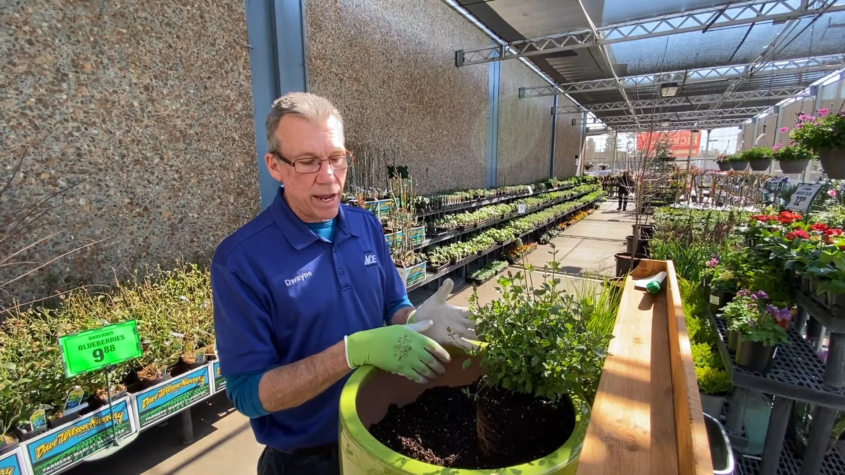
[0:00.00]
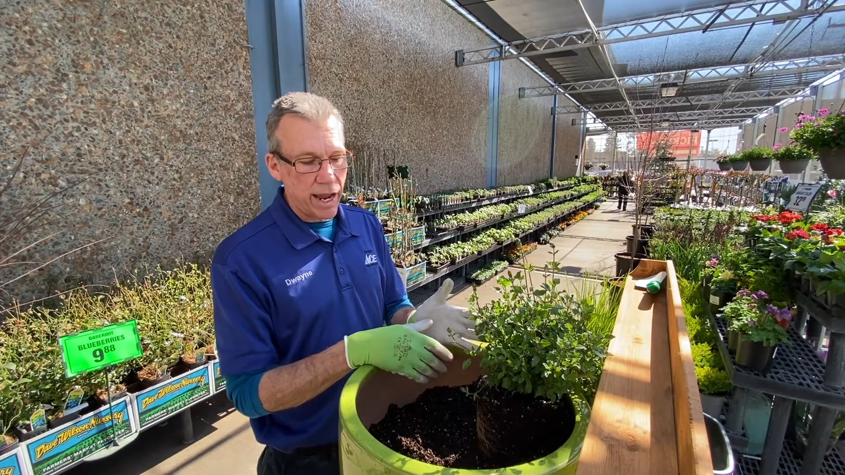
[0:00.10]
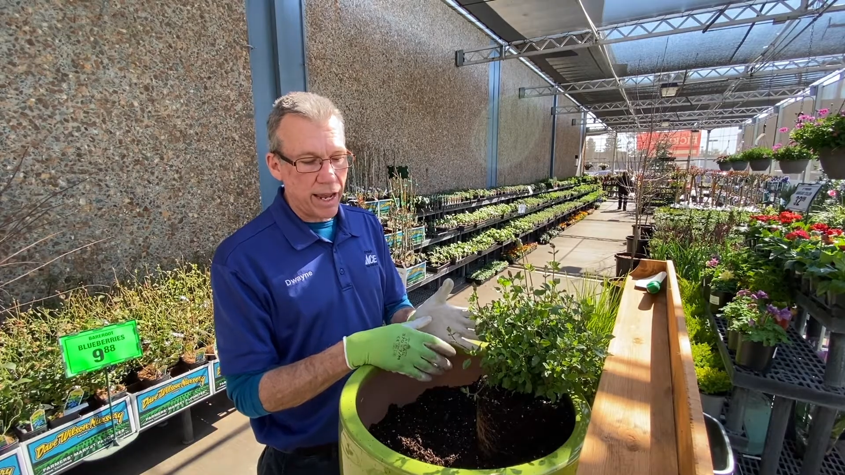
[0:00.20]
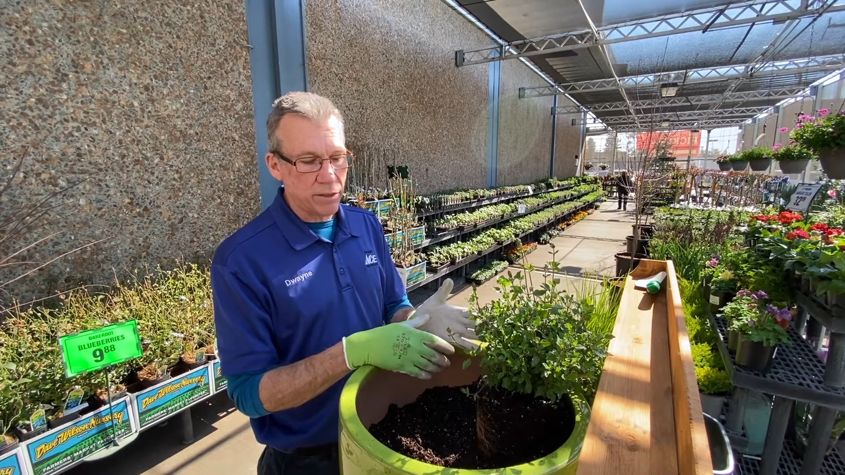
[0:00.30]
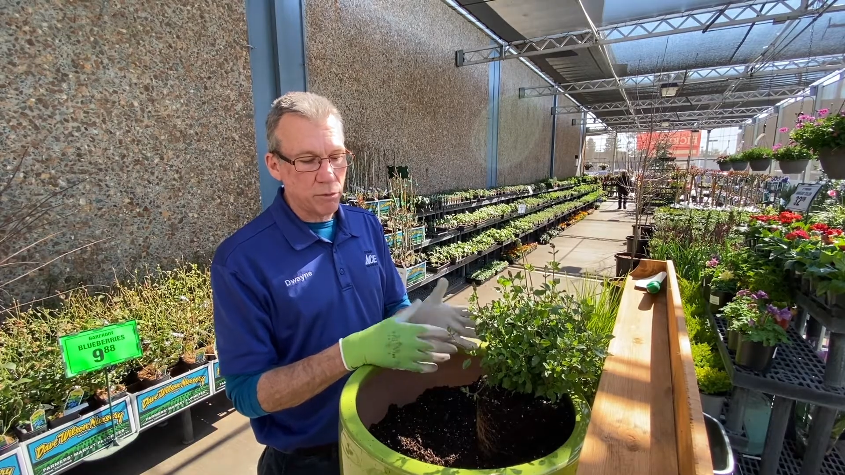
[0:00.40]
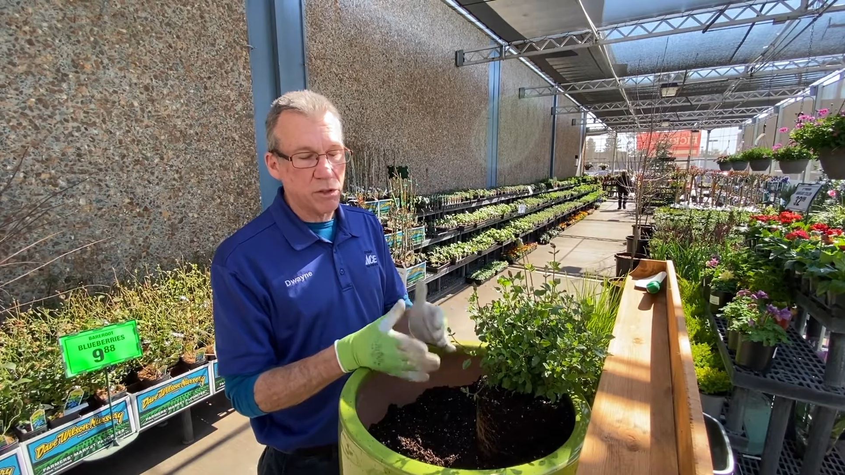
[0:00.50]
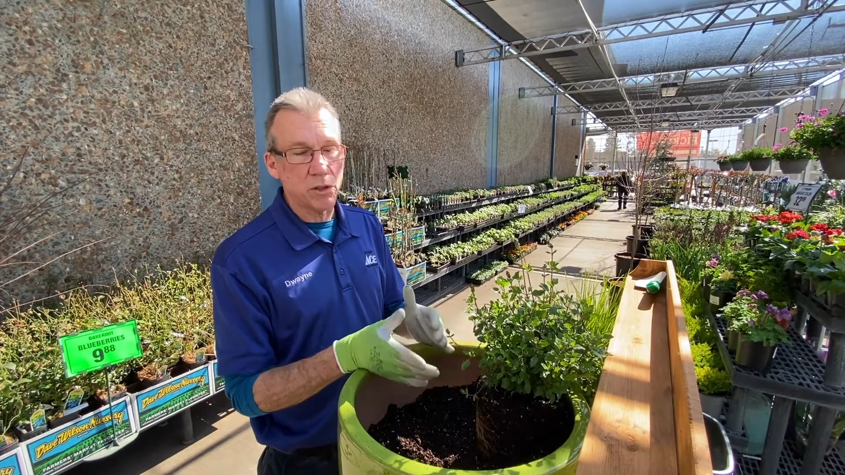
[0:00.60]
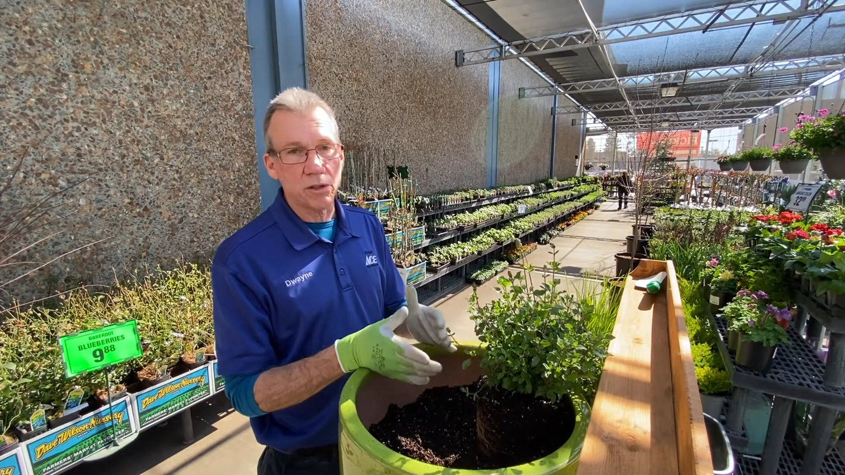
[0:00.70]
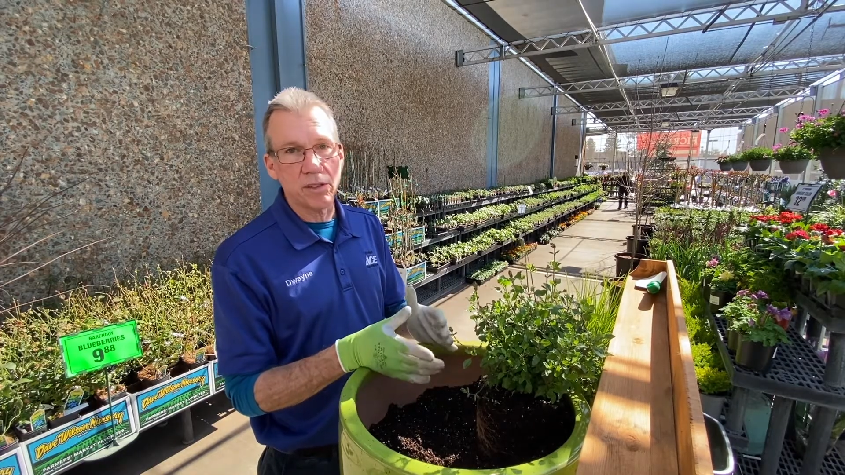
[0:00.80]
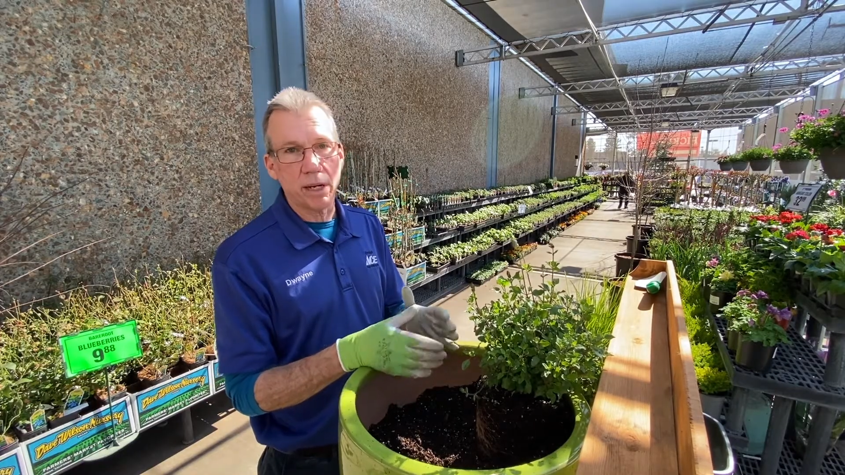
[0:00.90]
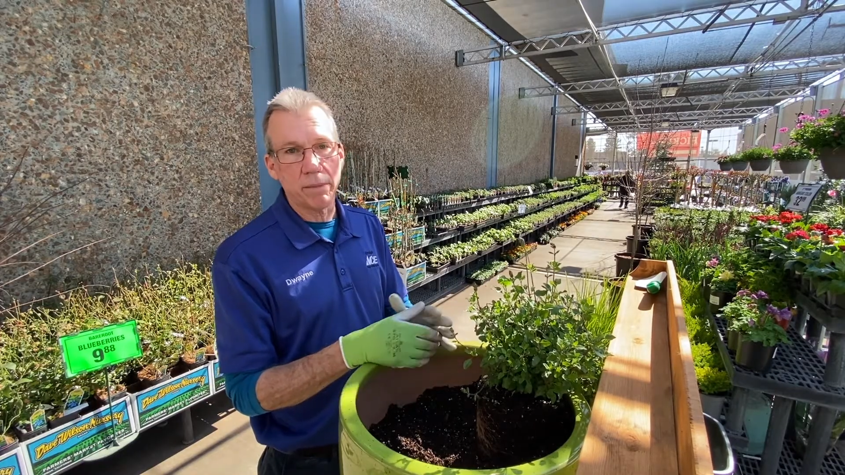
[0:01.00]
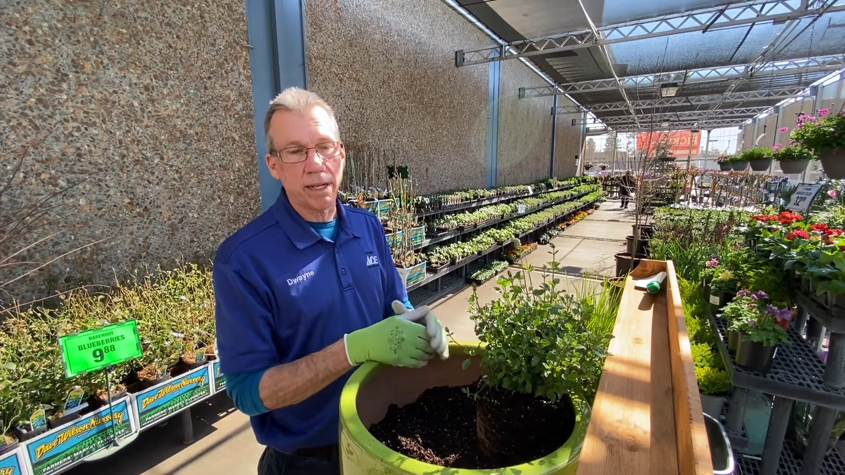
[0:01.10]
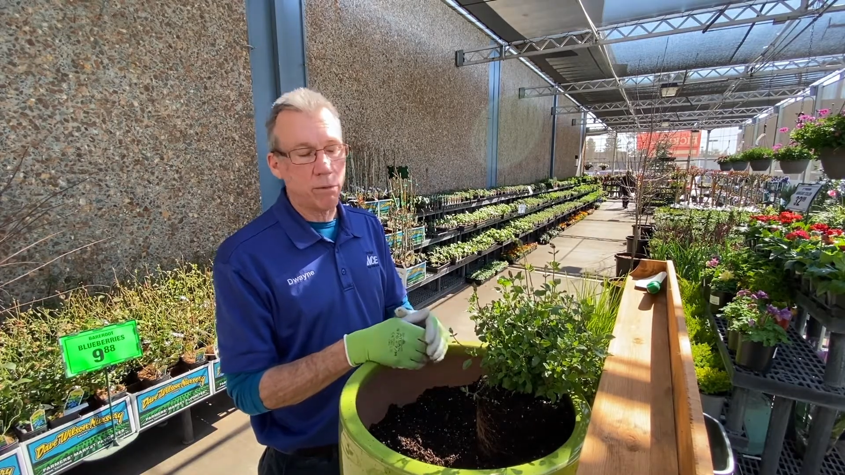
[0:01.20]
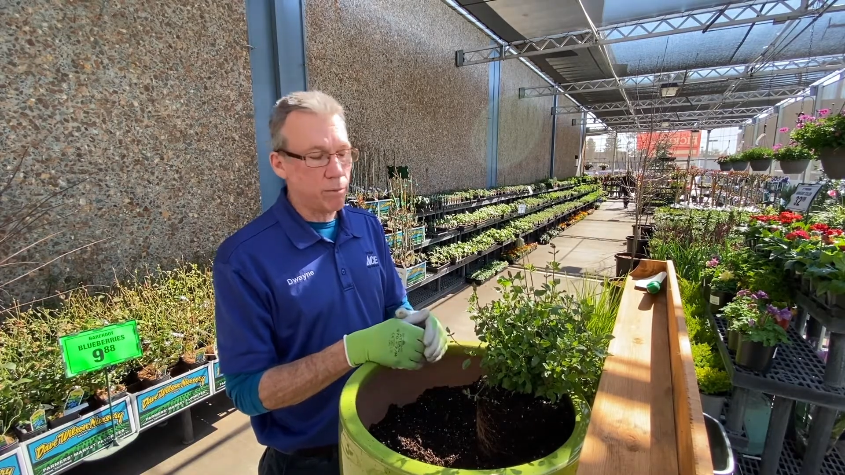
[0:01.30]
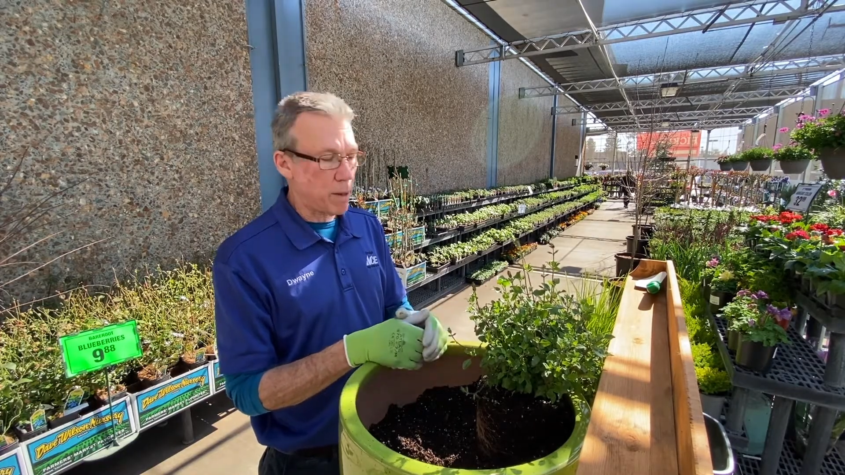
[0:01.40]
and the results that I'm getting
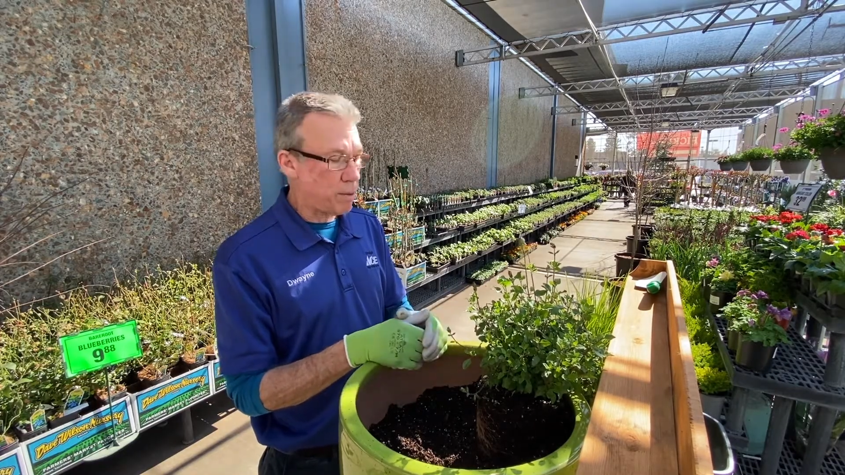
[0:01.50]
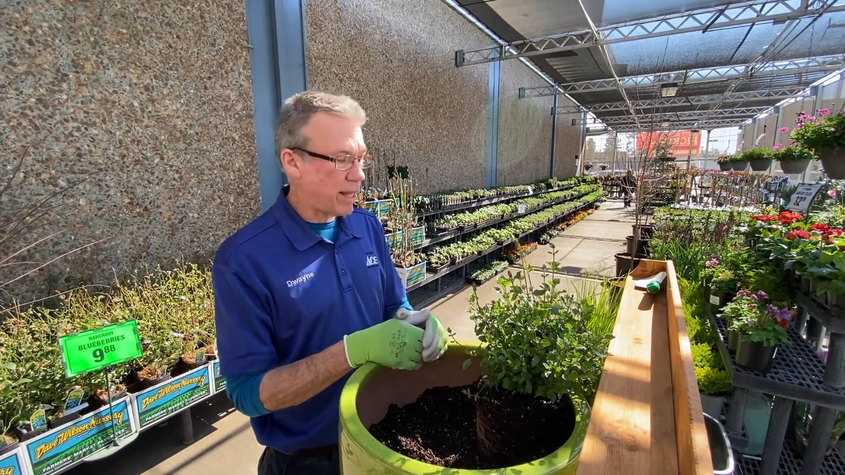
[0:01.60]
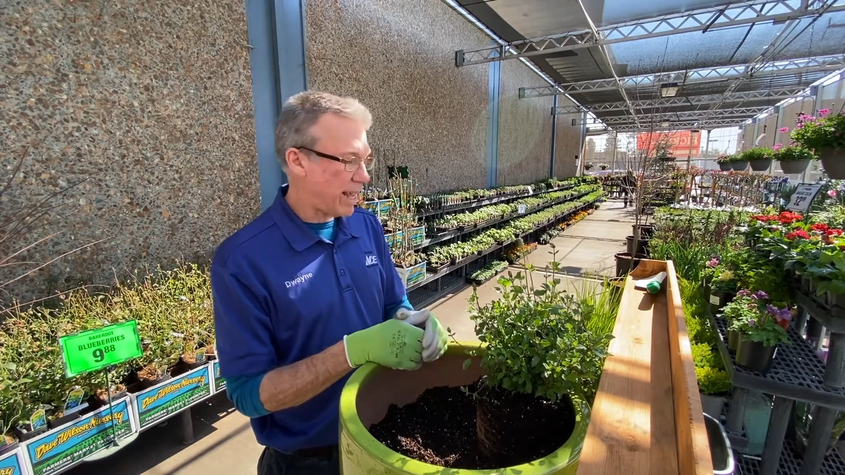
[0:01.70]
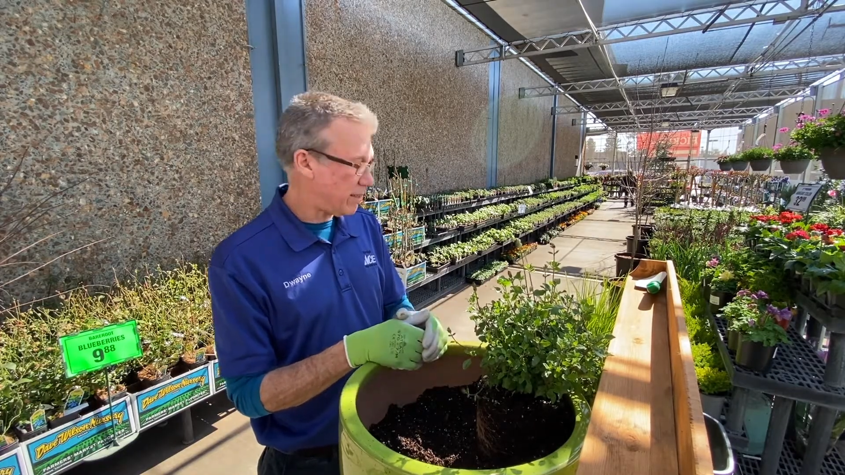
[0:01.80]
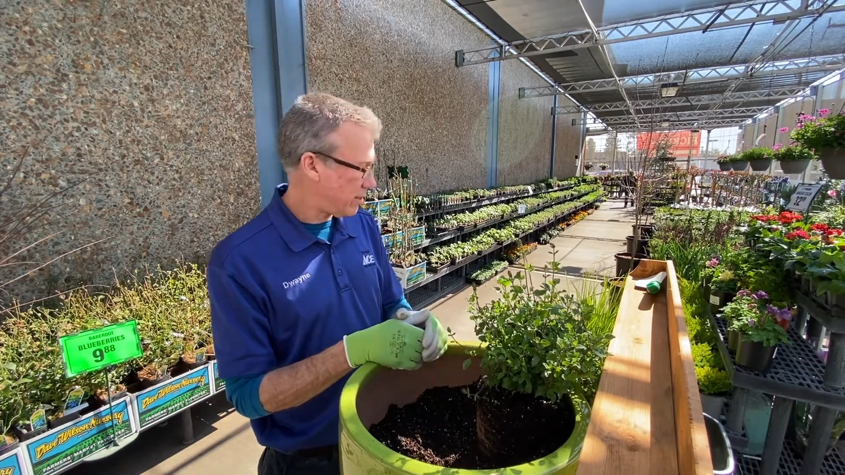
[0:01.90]
with my plants.